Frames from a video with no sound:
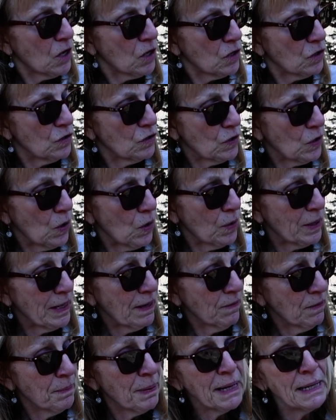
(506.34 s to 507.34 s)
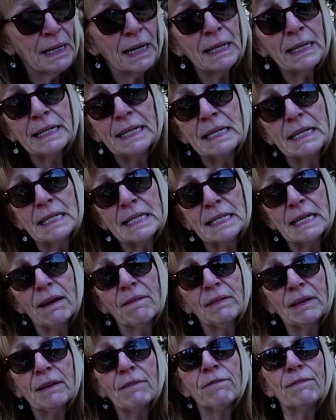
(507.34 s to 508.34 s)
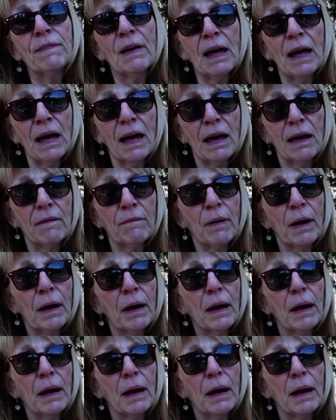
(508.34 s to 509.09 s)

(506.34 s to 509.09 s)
So even by 1975,